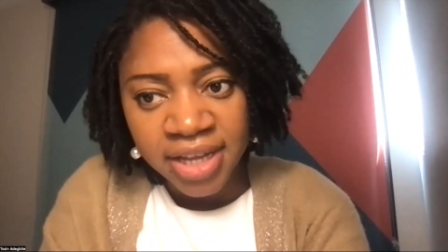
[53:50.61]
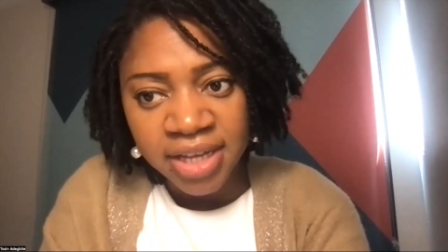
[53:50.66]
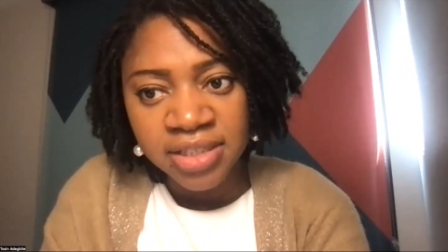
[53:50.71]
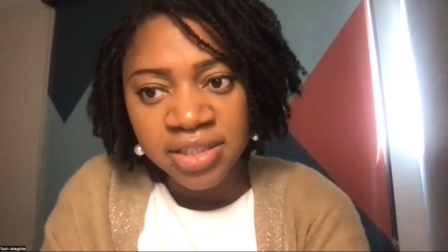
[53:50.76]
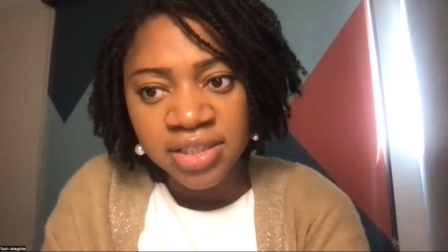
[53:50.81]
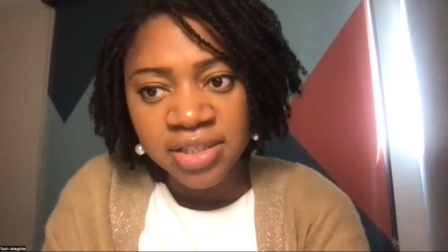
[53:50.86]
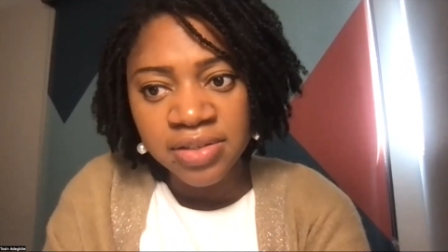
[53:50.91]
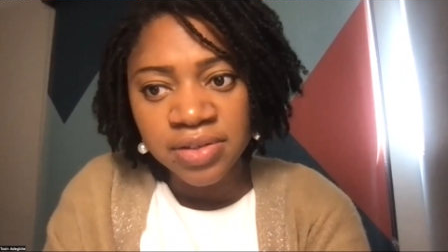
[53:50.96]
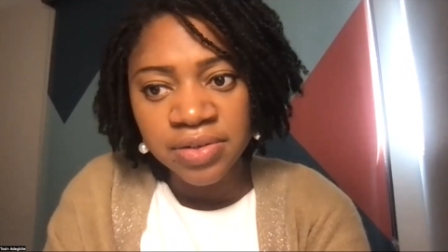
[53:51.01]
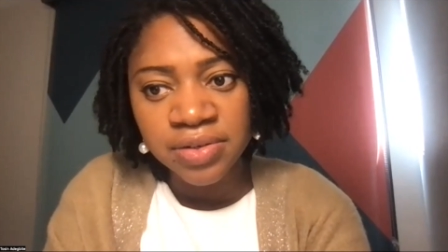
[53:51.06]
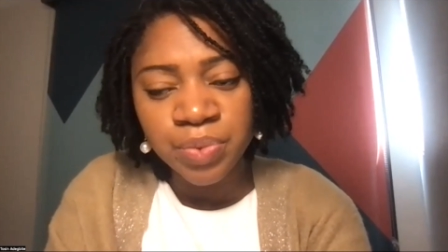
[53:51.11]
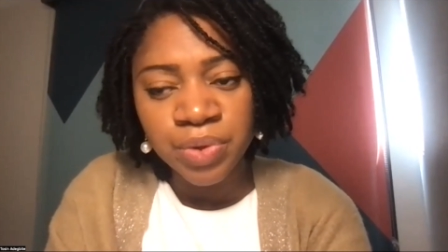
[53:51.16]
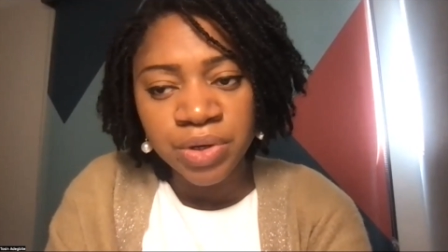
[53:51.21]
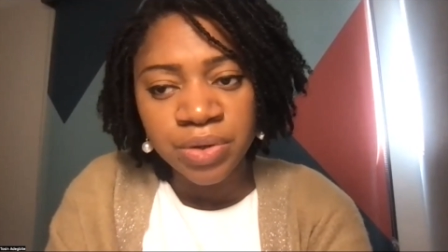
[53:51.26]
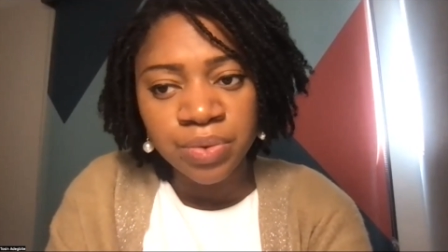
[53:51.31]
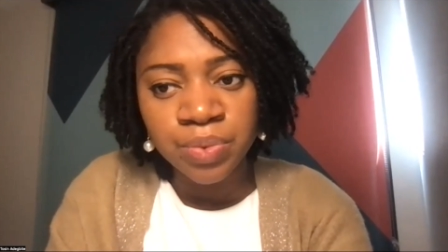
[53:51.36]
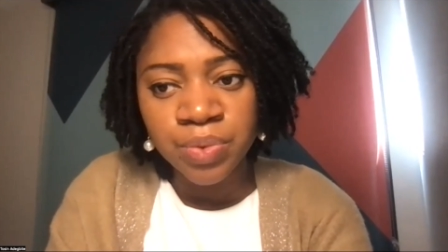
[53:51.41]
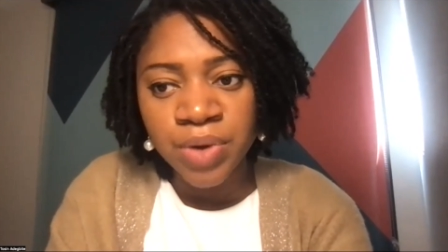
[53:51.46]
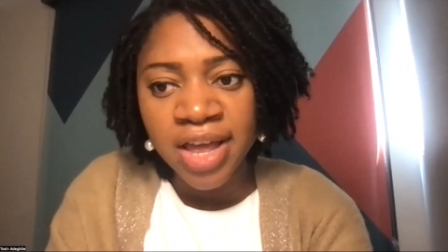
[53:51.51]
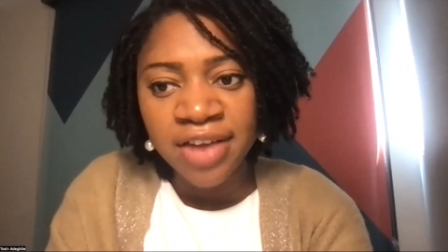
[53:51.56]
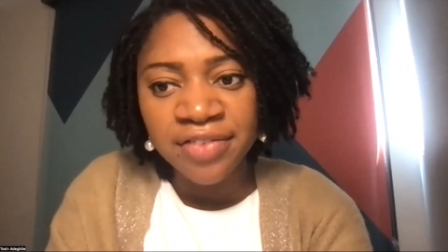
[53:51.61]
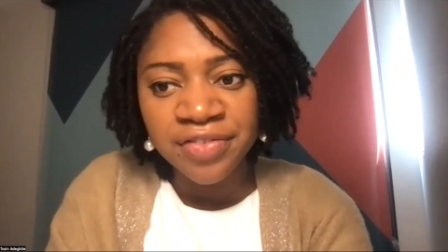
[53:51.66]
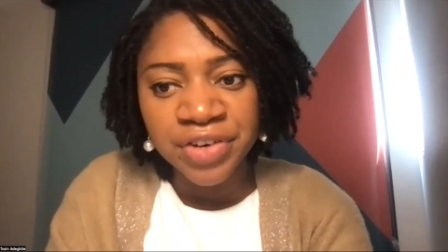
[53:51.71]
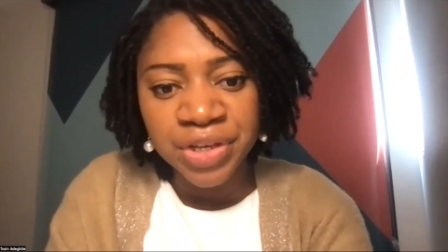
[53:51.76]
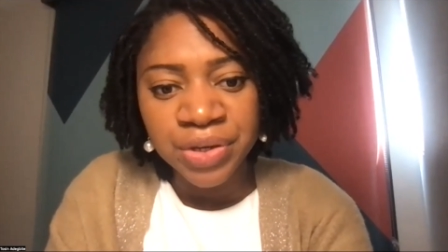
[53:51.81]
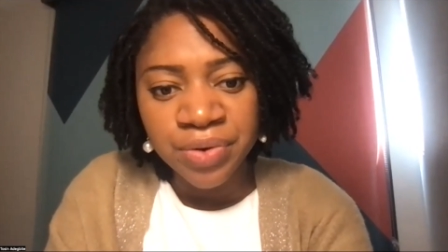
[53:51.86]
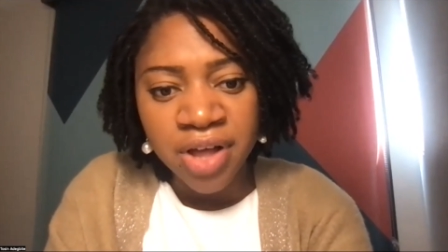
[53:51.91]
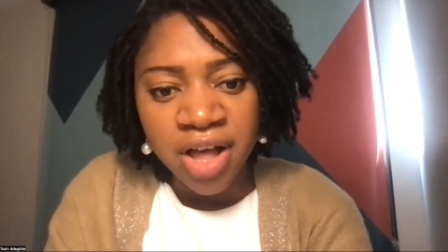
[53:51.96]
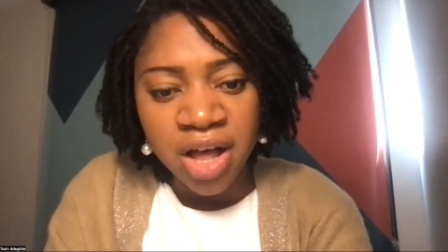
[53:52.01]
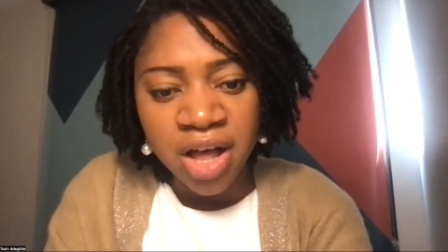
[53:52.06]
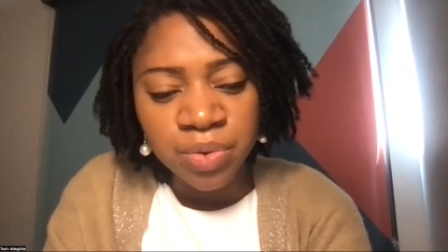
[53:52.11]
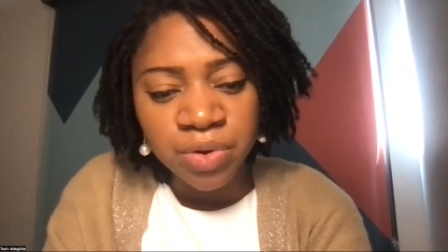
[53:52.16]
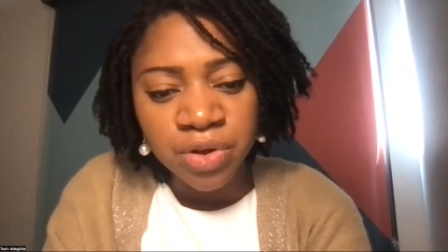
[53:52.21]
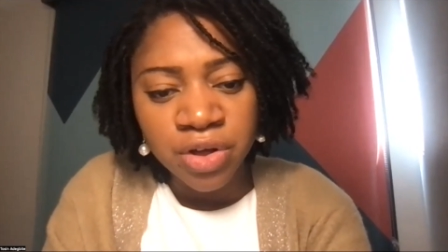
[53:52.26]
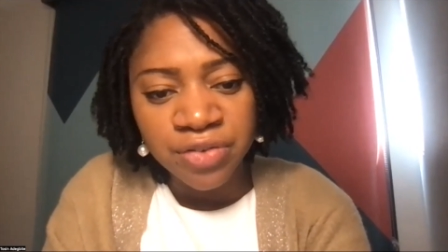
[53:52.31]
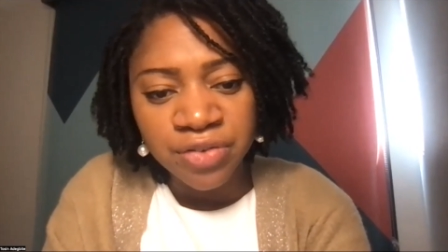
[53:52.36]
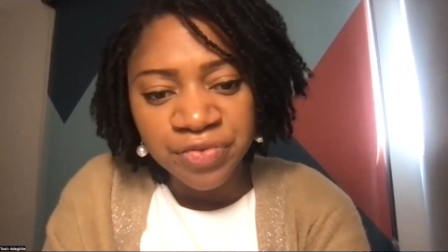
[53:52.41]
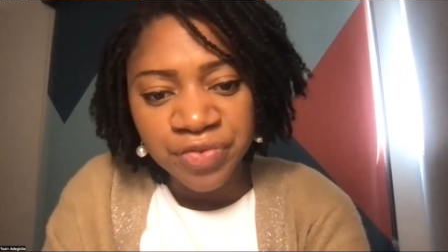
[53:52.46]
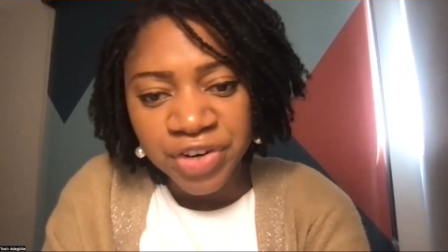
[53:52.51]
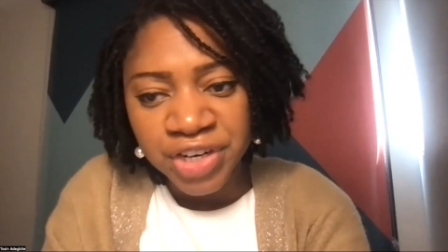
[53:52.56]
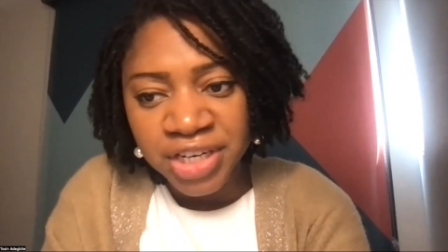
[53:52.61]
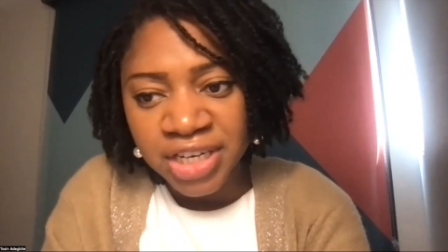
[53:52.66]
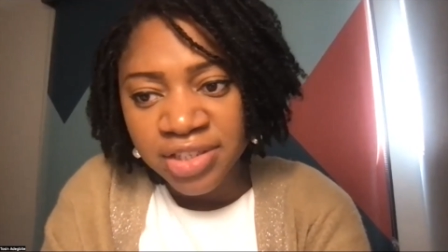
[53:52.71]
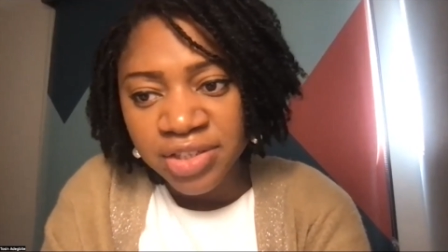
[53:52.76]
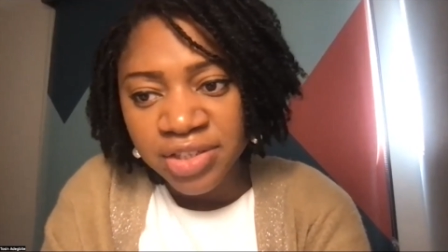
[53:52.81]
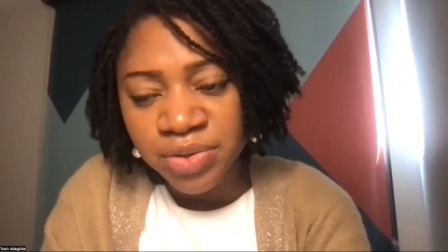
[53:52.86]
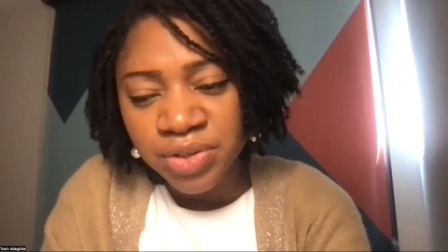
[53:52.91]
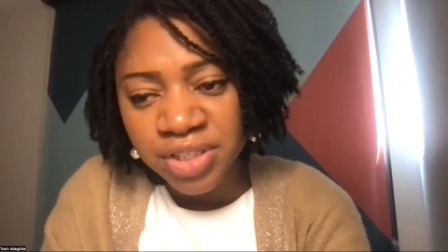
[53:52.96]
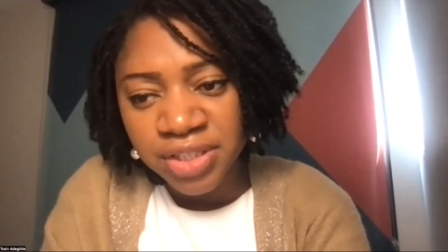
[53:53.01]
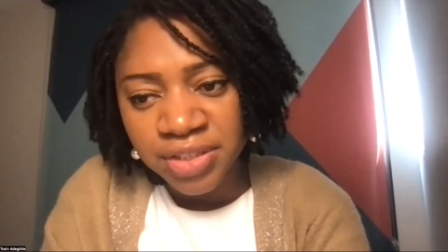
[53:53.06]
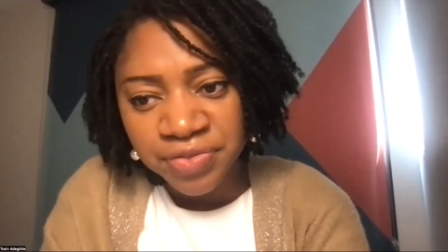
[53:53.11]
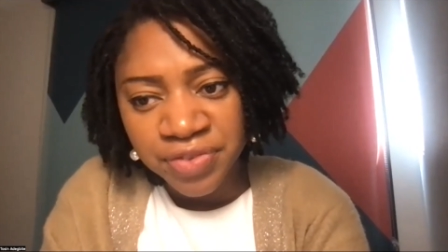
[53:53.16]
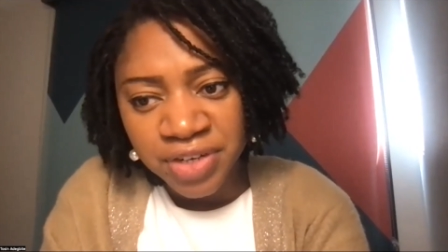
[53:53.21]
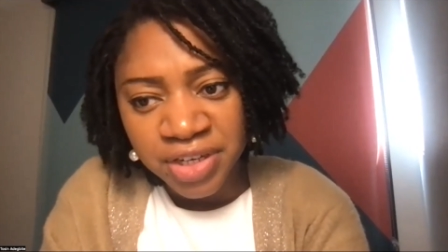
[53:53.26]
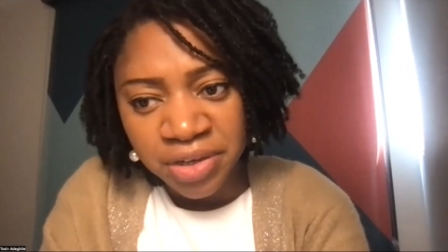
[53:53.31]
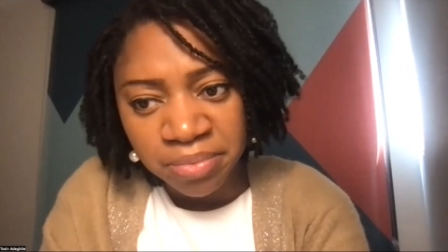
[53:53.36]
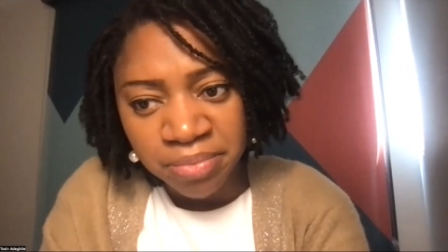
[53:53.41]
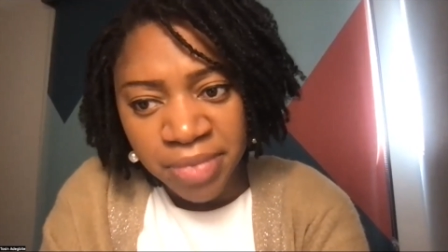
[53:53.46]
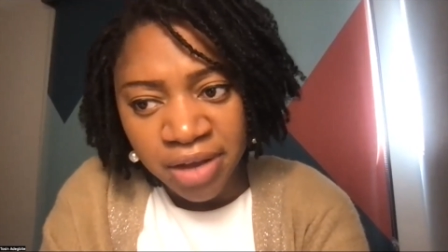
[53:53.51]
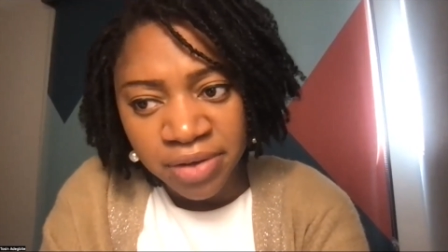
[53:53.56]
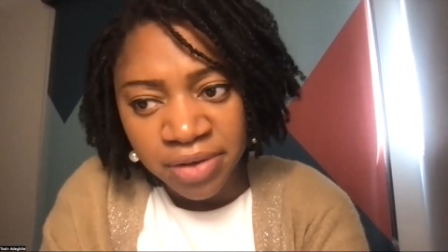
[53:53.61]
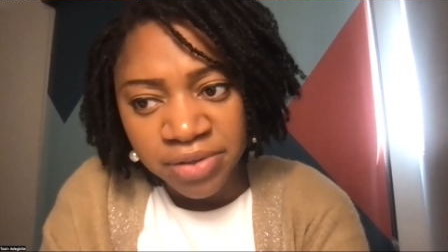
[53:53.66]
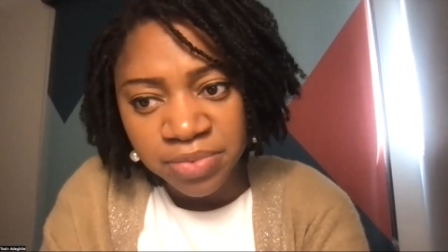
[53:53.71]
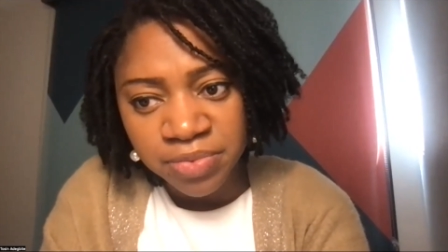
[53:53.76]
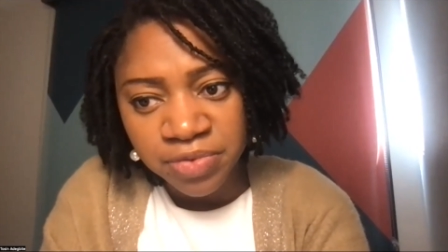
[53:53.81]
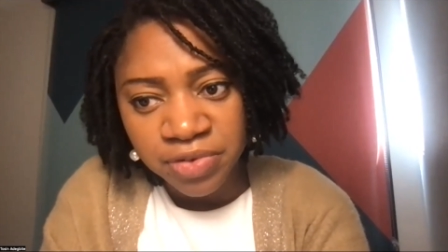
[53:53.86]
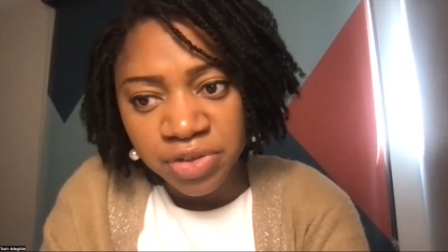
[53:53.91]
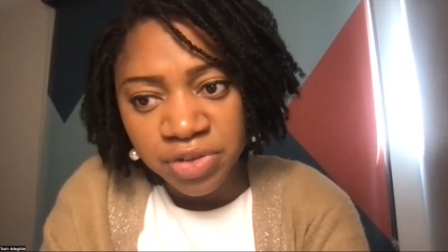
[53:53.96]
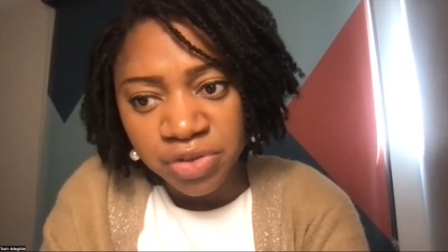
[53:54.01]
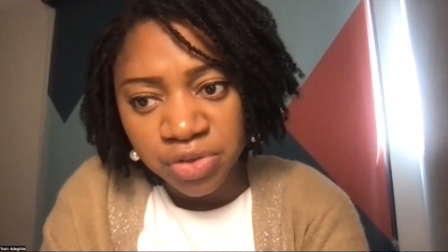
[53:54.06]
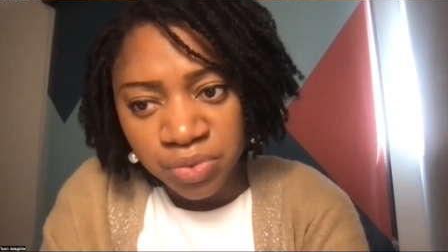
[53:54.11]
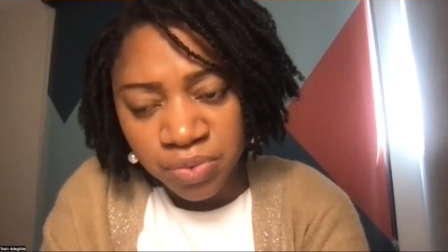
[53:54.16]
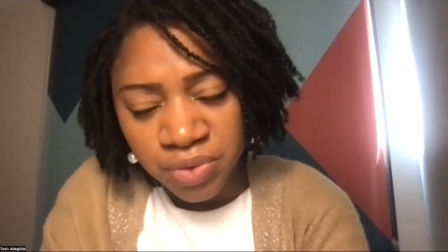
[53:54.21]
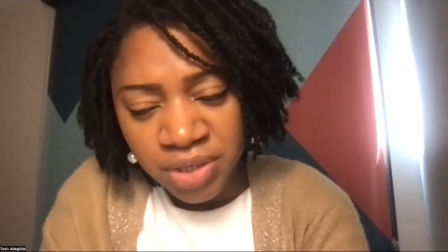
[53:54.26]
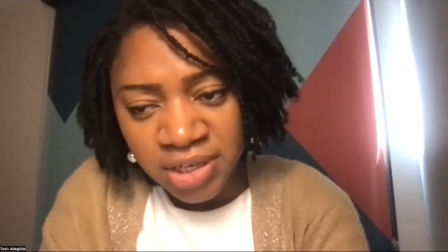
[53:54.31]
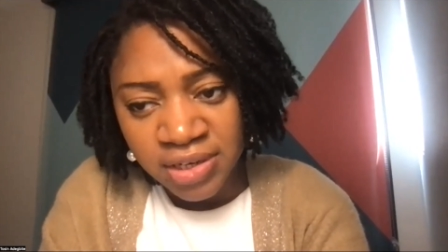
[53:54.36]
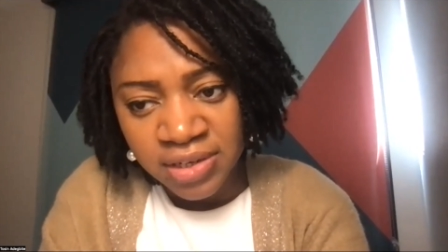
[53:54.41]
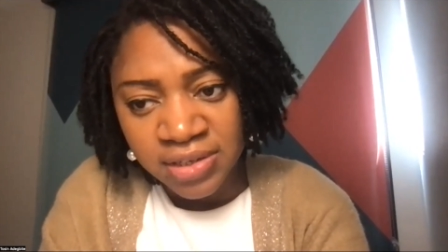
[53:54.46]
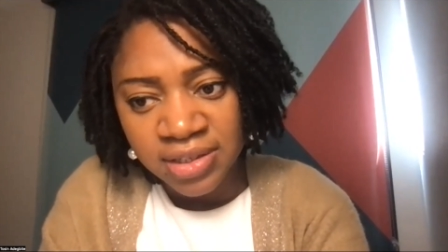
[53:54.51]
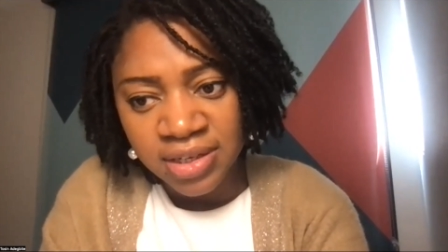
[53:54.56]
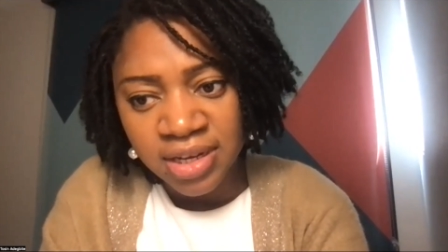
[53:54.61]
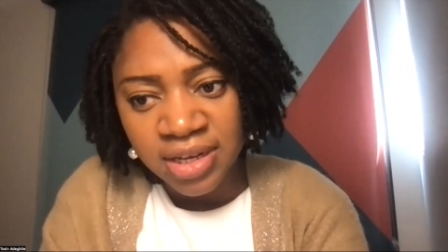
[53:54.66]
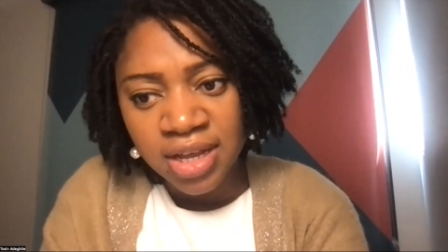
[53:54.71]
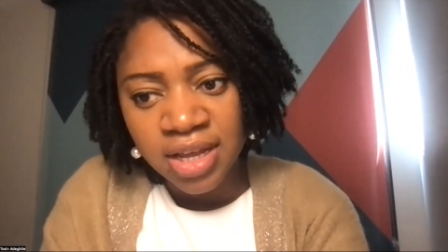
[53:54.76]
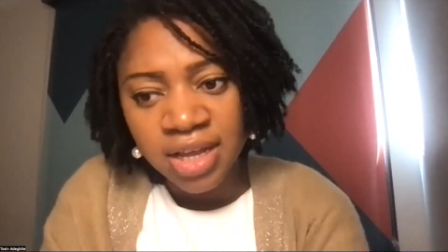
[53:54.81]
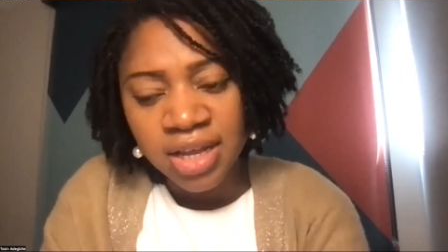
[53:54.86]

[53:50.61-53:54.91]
and will wherever you are will convert it to a different amount for two winners